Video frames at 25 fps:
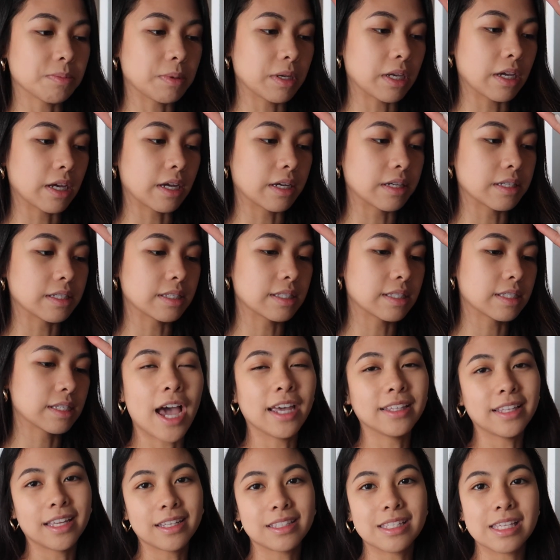because
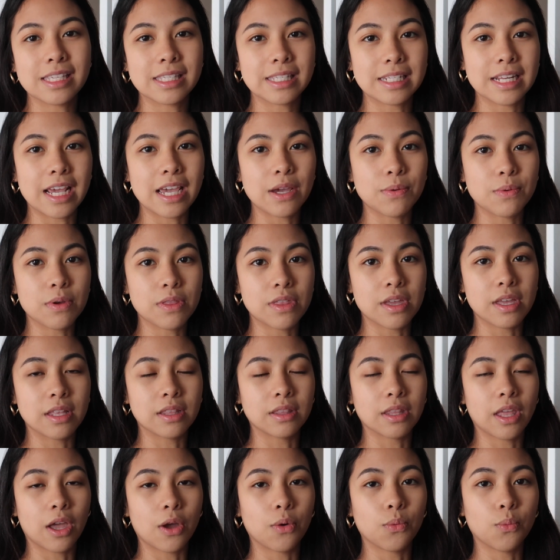I'd like to stay within
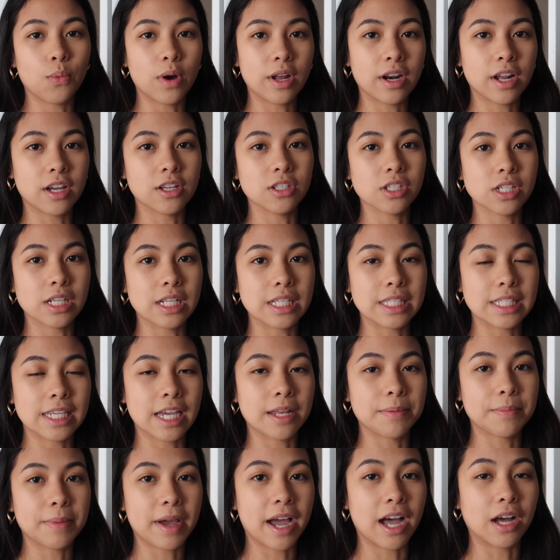
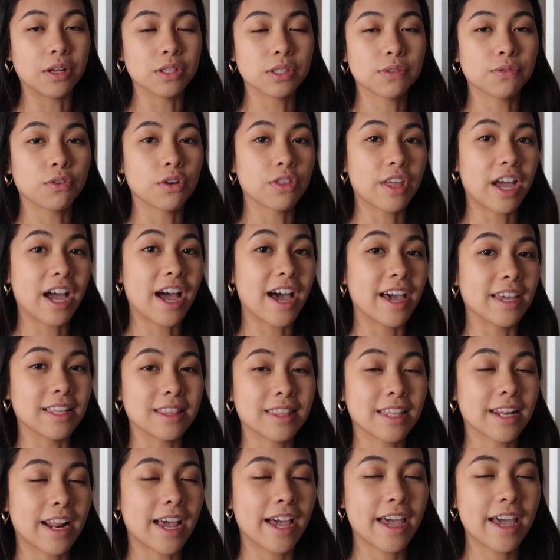110 pounds for the
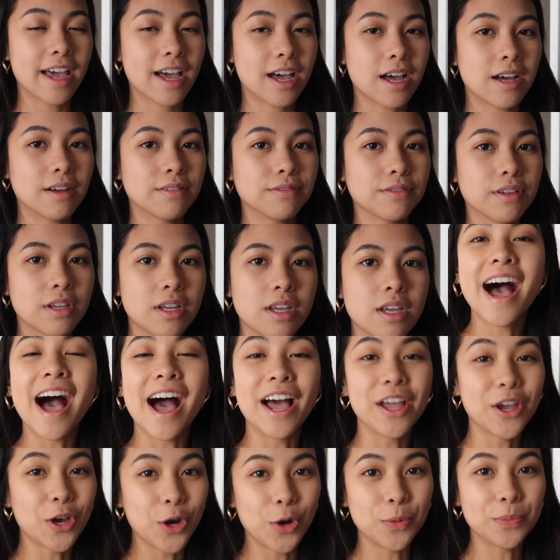height that I have.
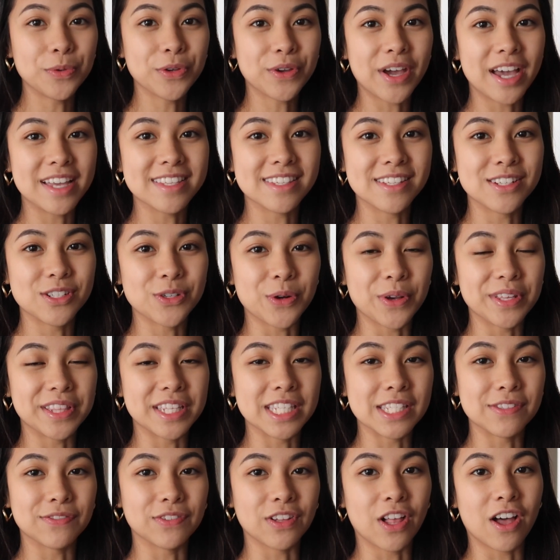I hope you guys enjoyed
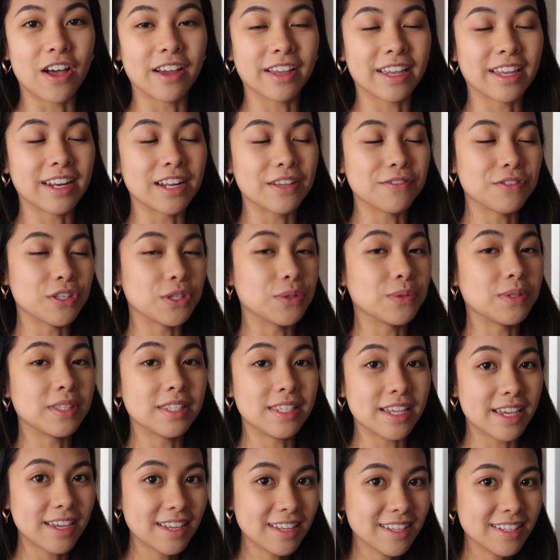this vlog and if you
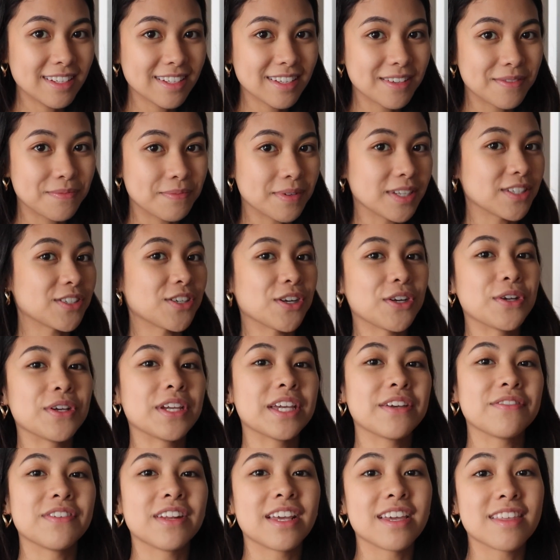did, make sure you
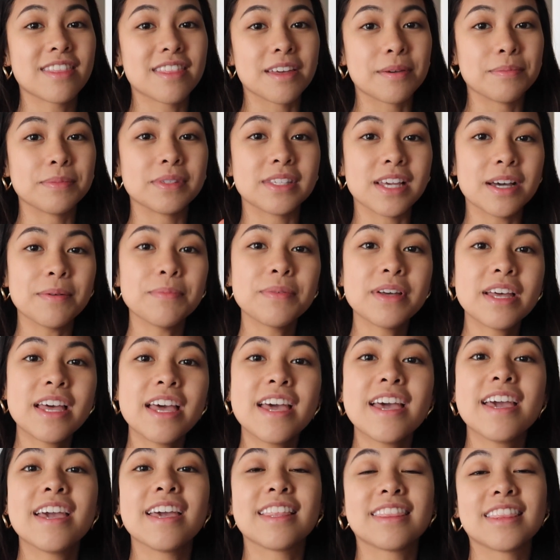give it a thumbs up,
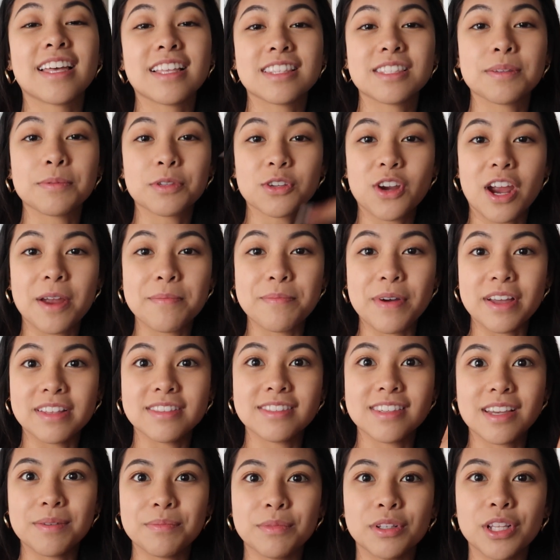hit that subscribe button
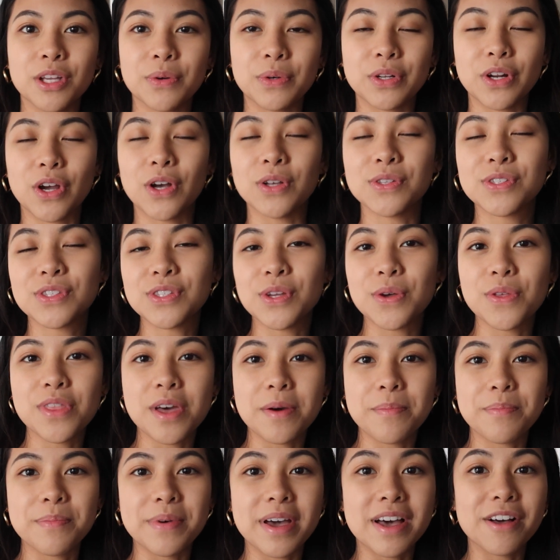down below and also
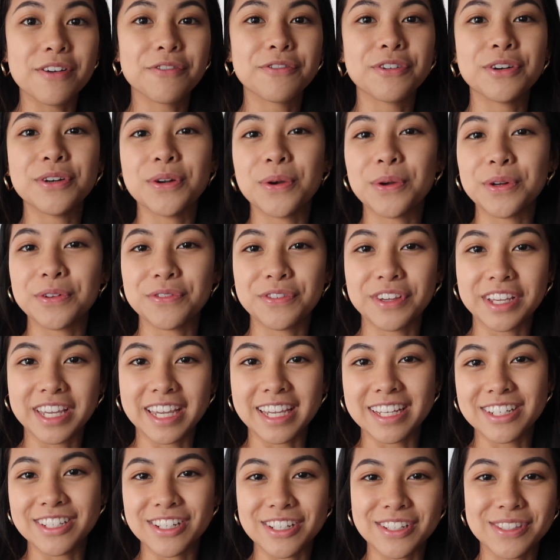that bell for
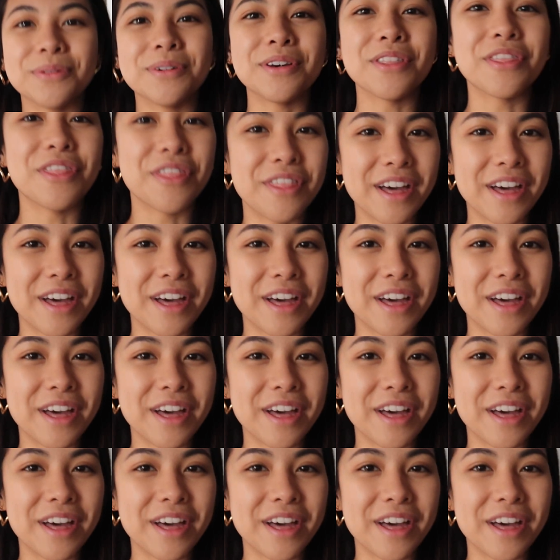notification. With